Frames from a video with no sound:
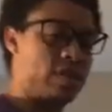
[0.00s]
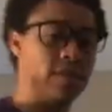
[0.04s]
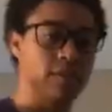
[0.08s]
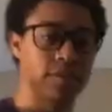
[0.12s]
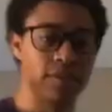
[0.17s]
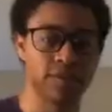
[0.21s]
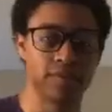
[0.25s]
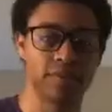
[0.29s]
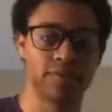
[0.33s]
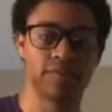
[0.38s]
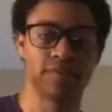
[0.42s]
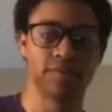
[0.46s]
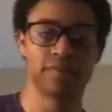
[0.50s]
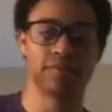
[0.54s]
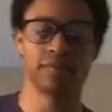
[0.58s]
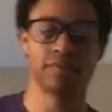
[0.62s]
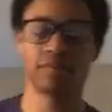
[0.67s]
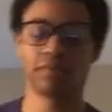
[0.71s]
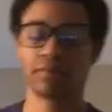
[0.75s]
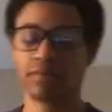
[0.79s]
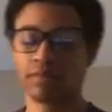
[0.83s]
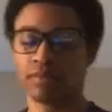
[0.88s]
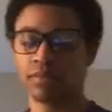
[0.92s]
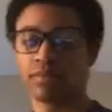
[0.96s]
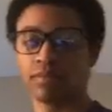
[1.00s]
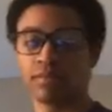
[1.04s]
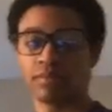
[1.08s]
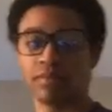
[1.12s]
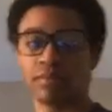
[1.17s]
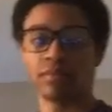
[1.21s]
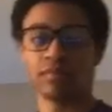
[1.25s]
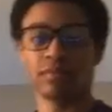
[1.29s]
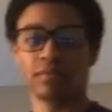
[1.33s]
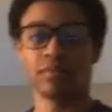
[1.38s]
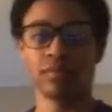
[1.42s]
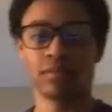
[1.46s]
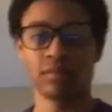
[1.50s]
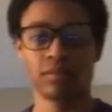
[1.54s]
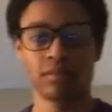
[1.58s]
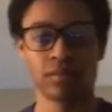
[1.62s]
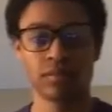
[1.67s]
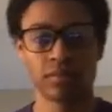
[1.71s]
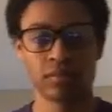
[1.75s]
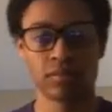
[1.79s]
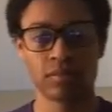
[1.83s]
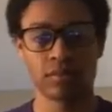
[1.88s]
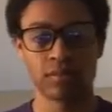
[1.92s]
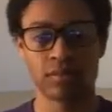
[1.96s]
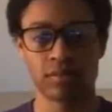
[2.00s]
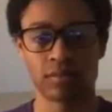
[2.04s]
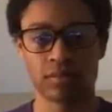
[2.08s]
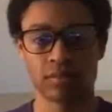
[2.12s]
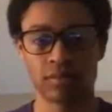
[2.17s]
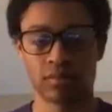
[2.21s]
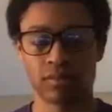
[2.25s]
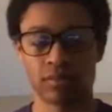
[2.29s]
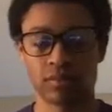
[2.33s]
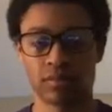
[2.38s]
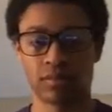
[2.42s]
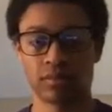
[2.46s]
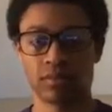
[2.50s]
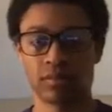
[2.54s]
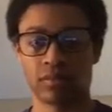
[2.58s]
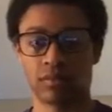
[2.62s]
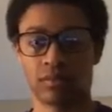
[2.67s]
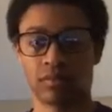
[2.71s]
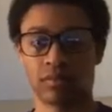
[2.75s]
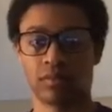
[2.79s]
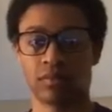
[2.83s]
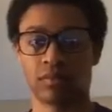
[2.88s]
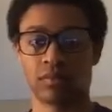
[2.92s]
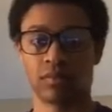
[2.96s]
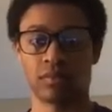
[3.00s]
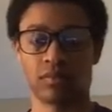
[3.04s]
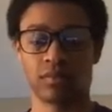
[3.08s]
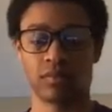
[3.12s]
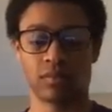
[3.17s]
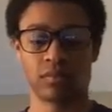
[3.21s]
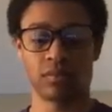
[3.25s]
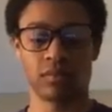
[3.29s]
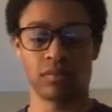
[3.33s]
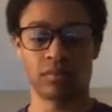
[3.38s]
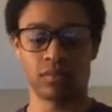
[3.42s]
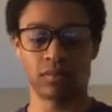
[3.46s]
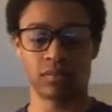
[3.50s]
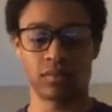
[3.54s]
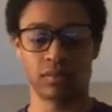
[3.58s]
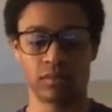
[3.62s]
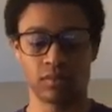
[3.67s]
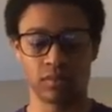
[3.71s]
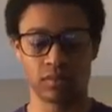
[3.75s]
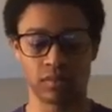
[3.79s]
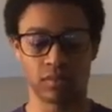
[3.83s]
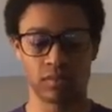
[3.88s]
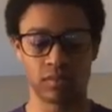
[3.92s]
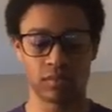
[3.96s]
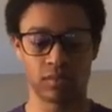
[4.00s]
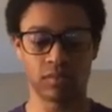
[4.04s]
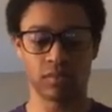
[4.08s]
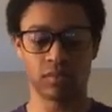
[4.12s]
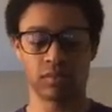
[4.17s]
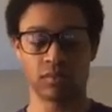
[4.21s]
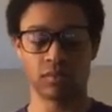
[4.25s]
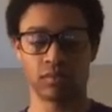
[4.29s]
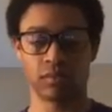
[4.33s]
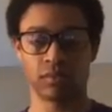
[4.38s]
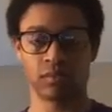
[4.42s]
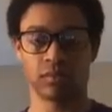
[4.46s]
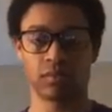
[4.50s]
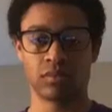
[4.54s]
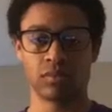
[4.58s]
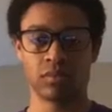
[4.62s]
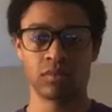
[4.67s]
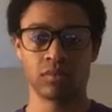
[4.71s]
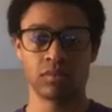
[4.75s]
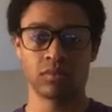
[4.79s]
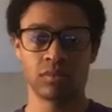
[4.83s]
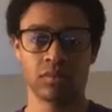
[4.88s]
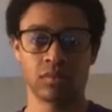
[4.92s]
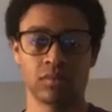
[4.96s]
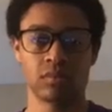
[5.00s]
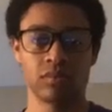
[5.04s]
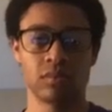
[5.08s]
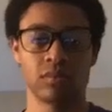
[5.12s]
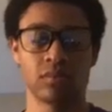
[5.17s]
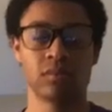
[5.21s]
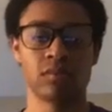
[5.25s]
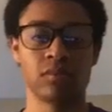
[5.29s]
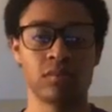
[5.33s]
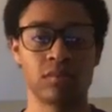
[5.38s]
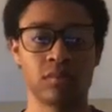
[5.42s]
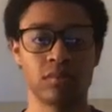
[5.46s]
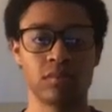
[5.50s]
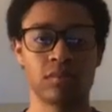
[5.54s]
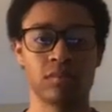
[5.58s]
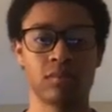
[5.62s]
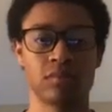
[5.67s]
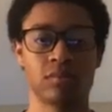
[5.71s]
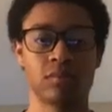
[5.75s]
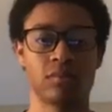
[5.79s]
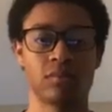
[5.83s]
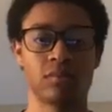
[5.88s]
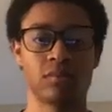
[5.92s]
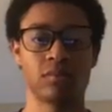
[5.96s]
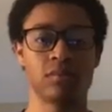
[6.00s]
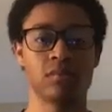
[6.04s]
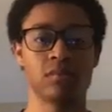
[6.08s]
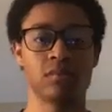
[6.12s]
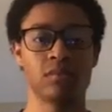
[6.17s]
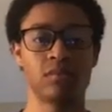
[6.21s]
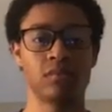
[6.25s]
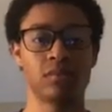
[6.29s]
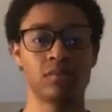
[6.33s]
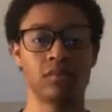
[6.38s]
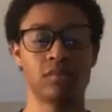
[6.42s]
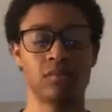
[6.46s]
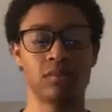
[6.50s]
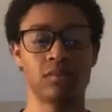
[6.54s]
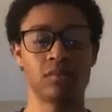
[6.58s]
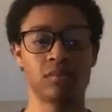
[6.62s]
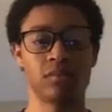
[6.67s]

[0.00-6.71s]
(silent)